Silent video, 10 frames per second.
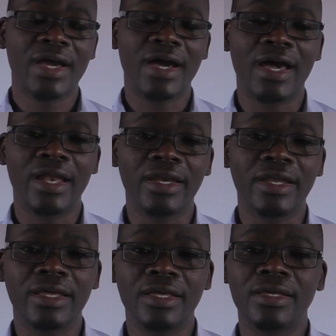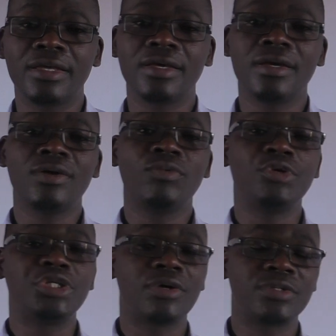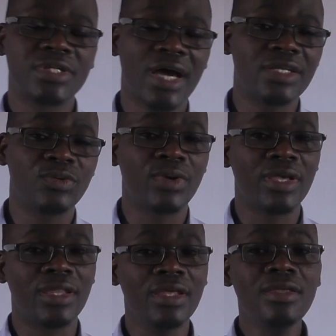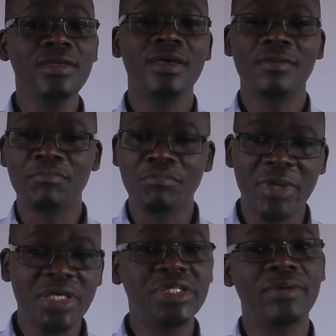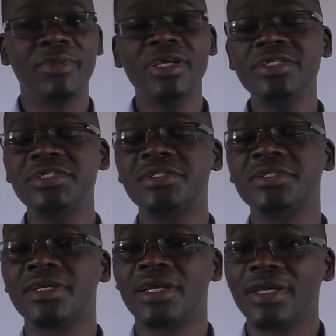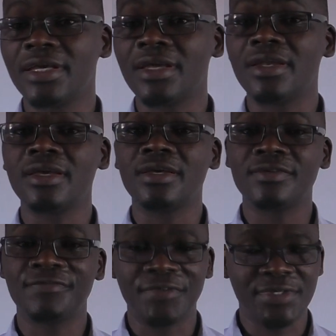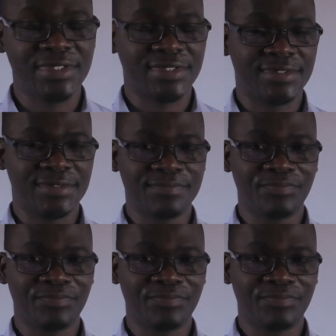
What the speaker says: and we shall start with the measurements in physics.